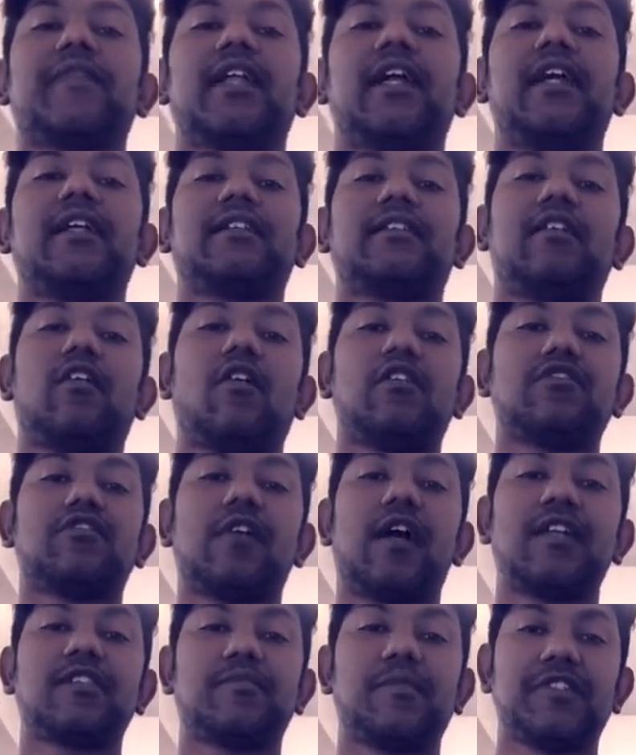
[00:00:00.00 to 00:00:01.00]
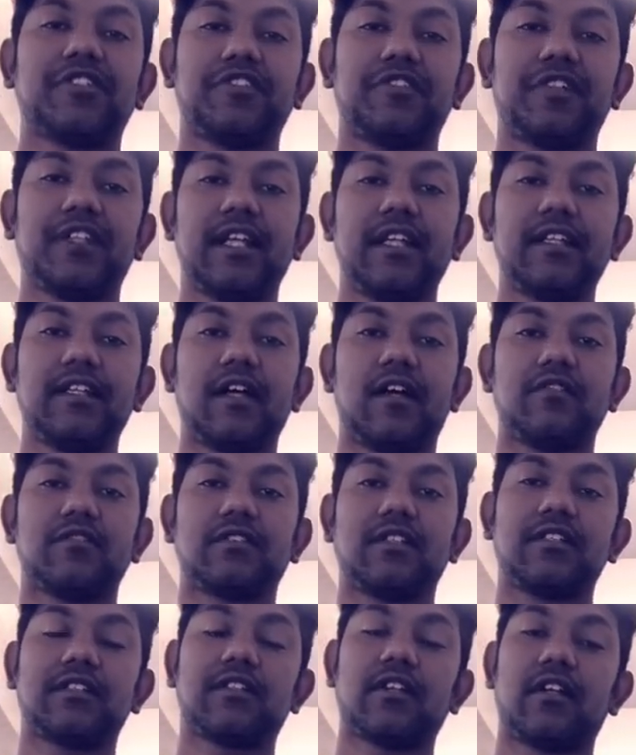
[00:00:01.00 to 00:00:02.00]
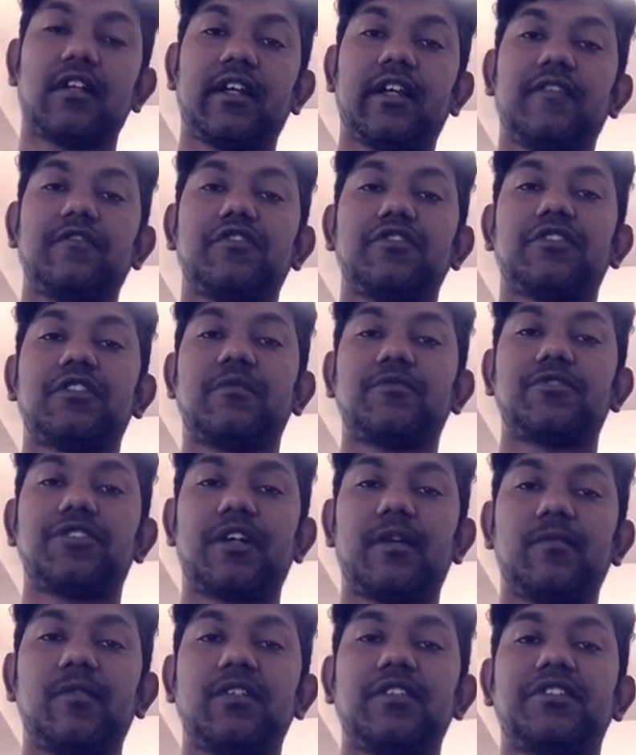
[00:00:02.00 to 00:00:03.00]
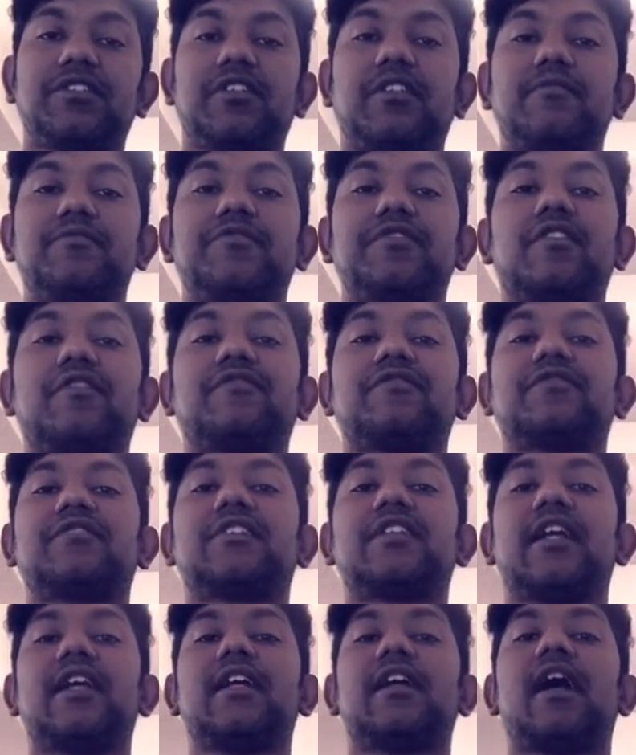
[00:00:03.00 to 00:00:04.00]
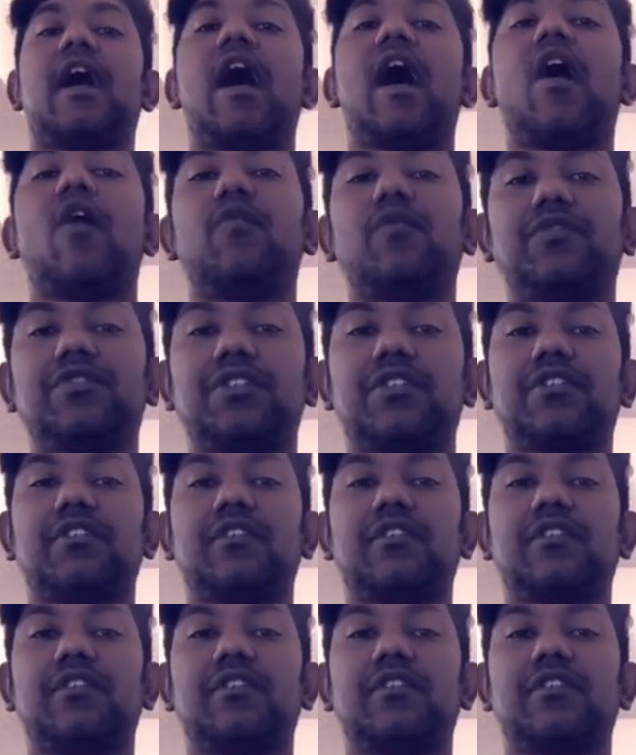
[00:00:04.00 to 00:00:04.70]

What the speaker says: It also aspects your 10th house. It's going to give you some trouble in terms of staying out,